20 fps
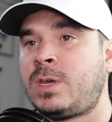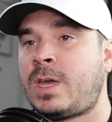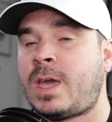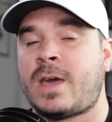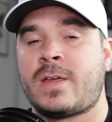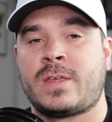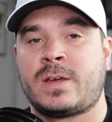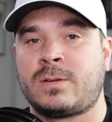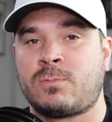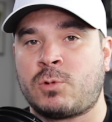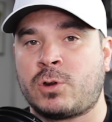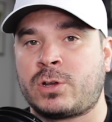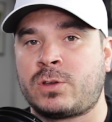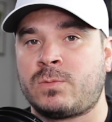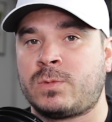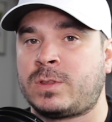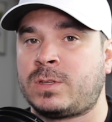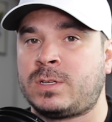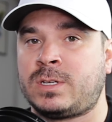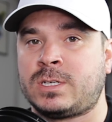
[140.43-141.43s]
And then working
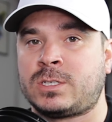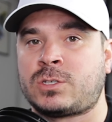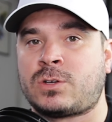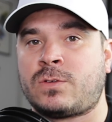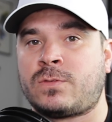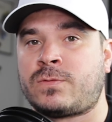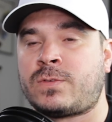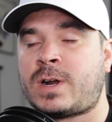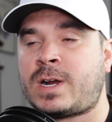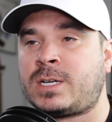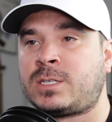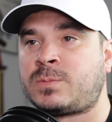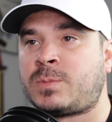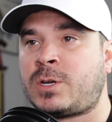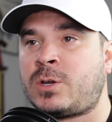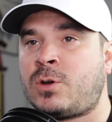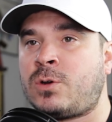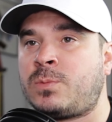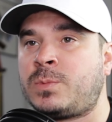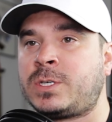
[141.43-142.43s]
with the Disco Fries, my
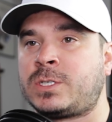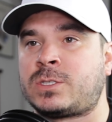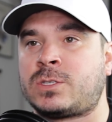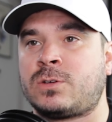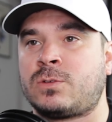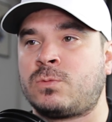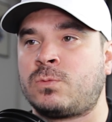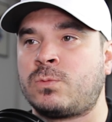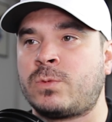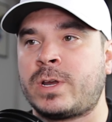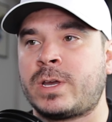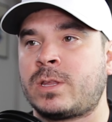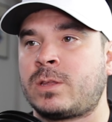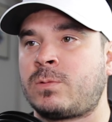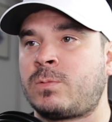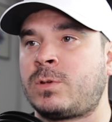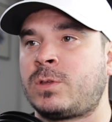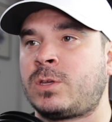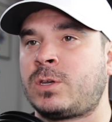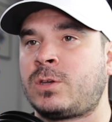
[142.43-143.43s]
homies, they're really,
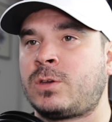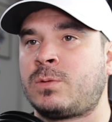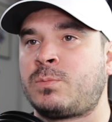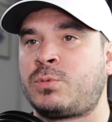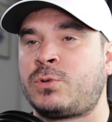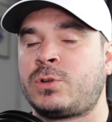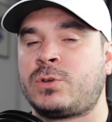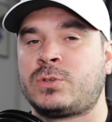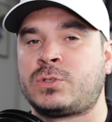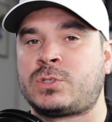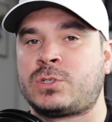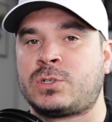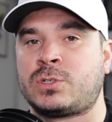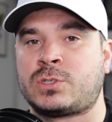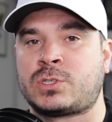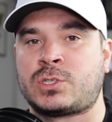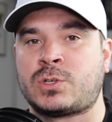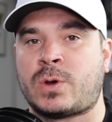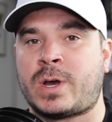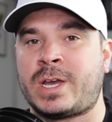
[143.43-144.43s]
really good producers.
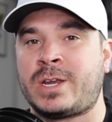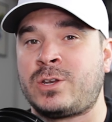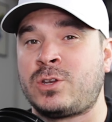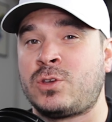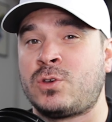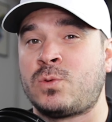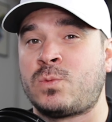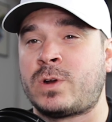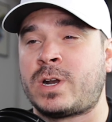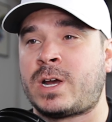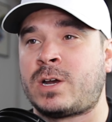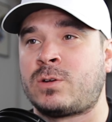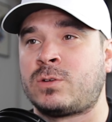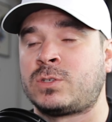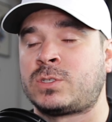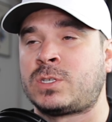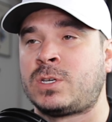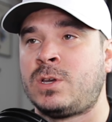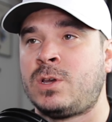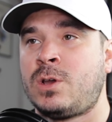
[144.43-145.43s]
So I knew when I
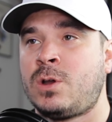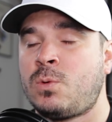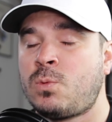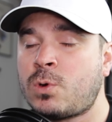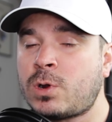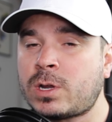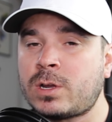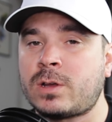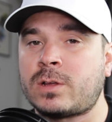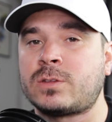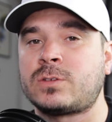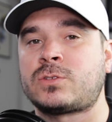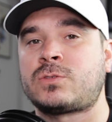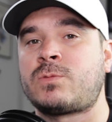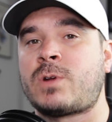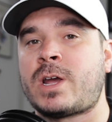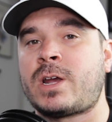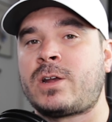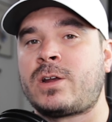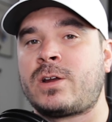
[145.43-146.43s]
was working on this
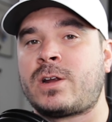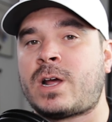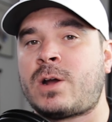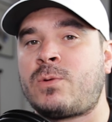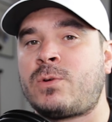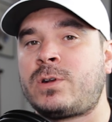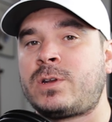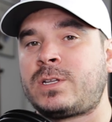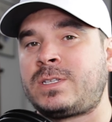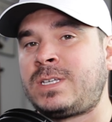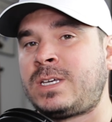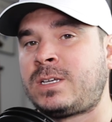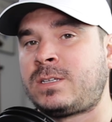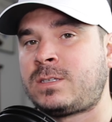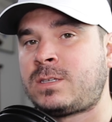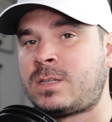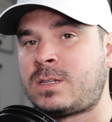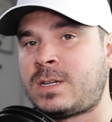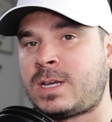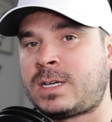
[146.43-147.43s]
record, I wanted to take it
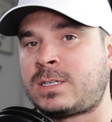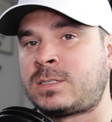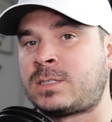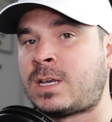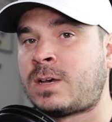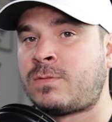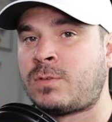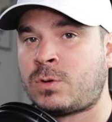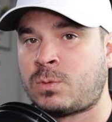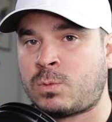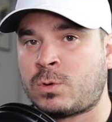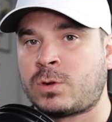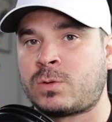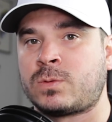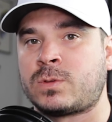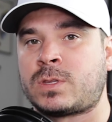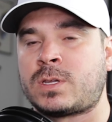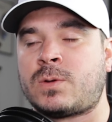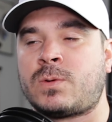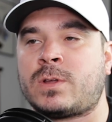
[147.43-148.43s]
to the next level and work
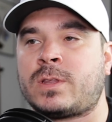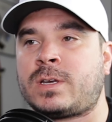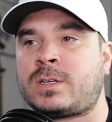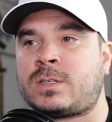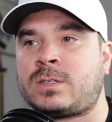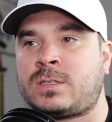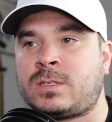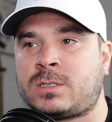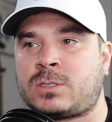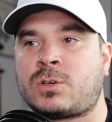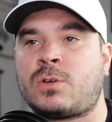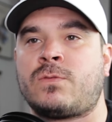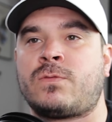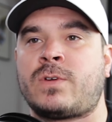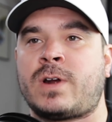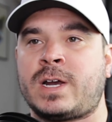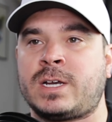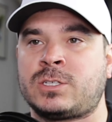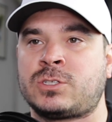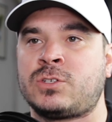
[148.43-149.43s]
with someone like the Disco
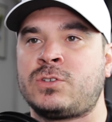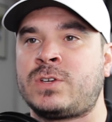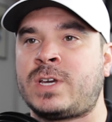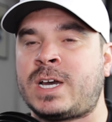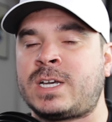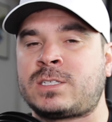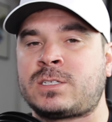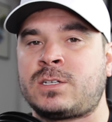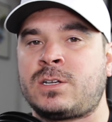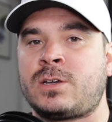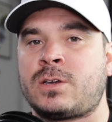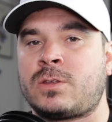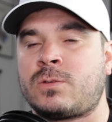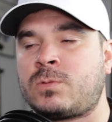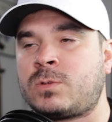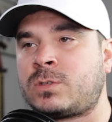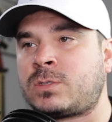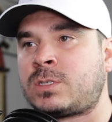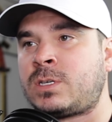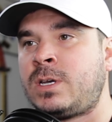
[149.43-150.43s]
Fries. So you guys can hear
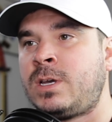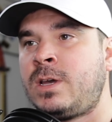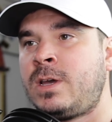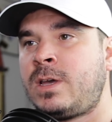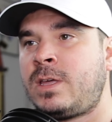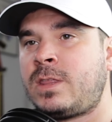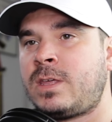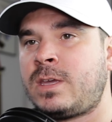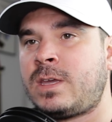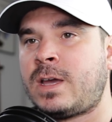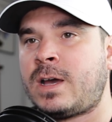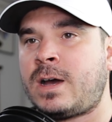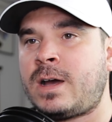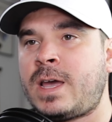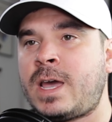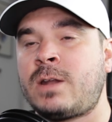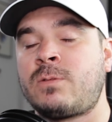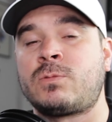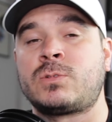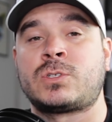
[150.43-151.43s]
the
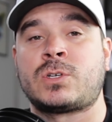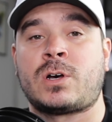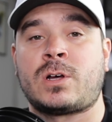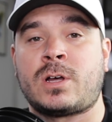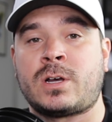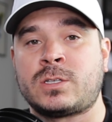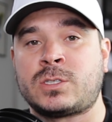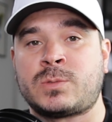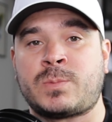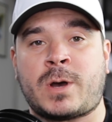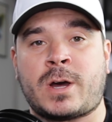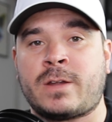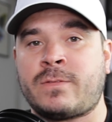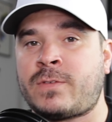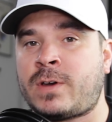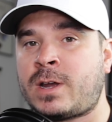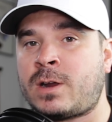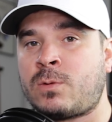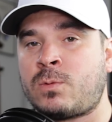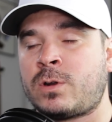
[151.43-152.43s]
end result on
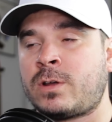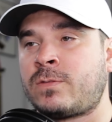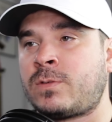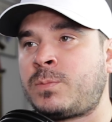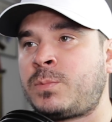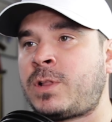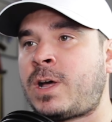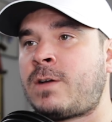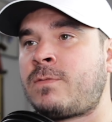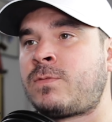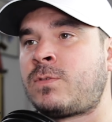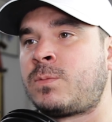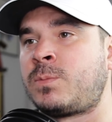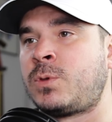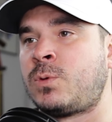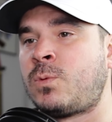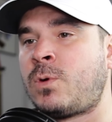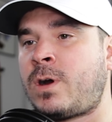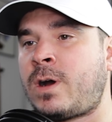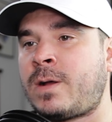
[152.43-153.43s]
Spotify or whatever platform
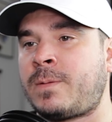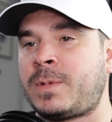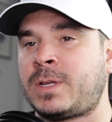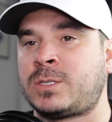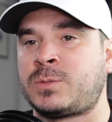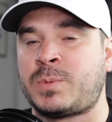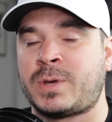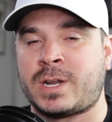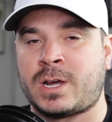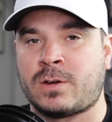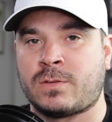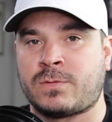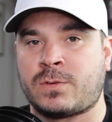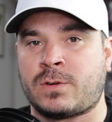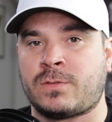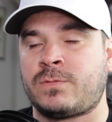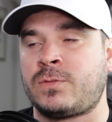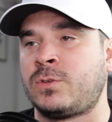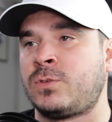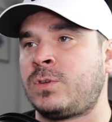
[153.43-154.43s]
you want. It's been out for
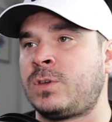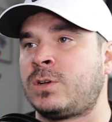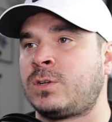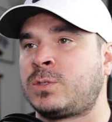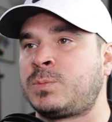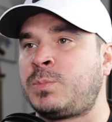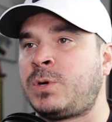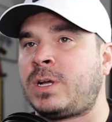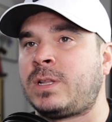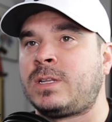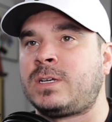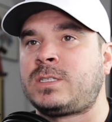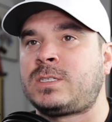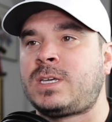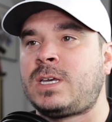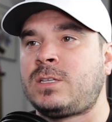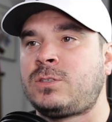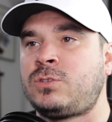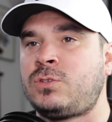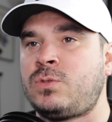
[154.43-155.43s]
a few years. But let's
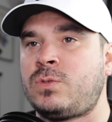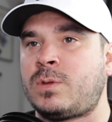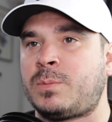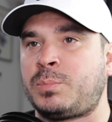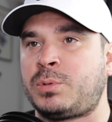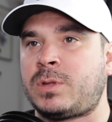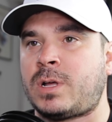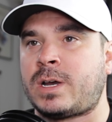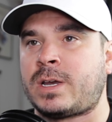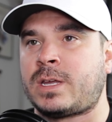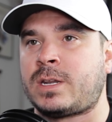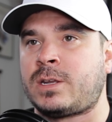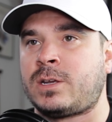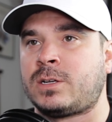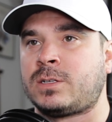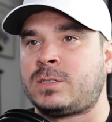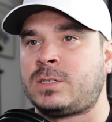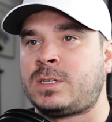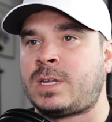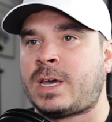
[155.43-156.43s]
get to the plugin
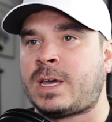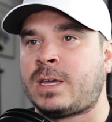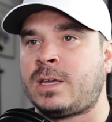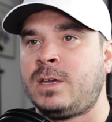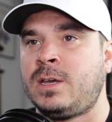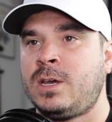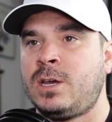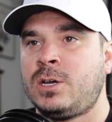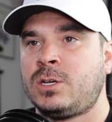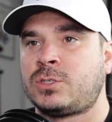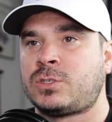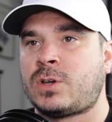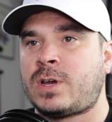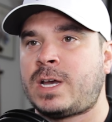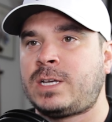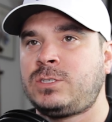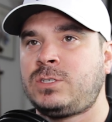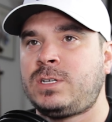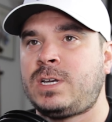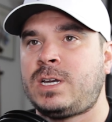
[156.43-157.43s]
here today. So as you